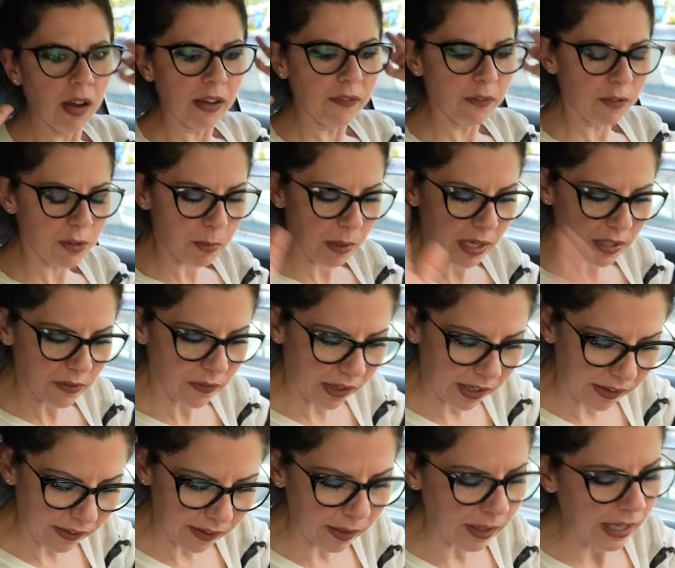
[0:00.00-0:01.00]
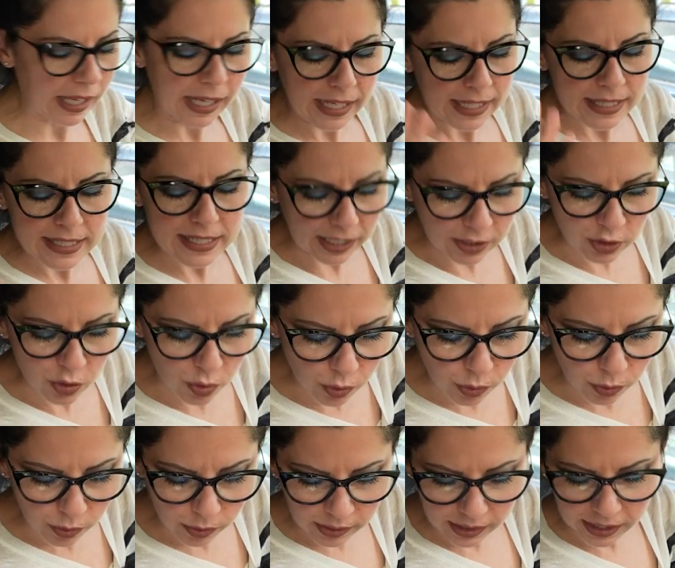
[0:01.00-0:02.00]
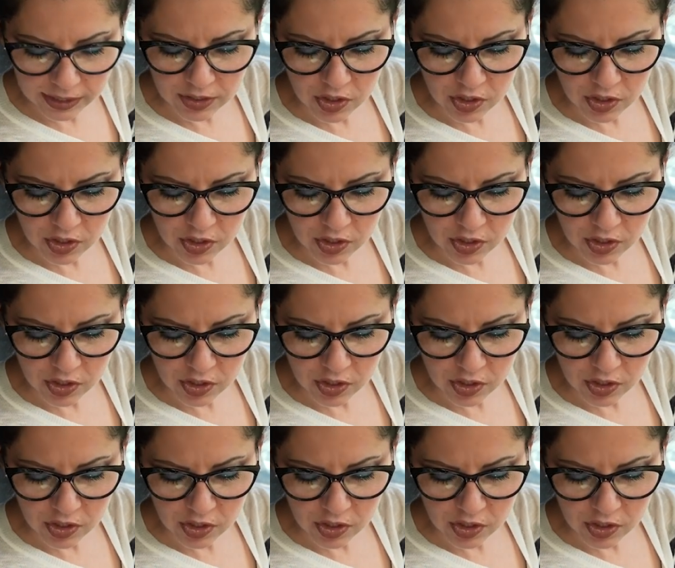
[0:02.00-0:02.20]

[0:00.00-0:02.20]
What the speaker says: I have no space for anything. It's not true. It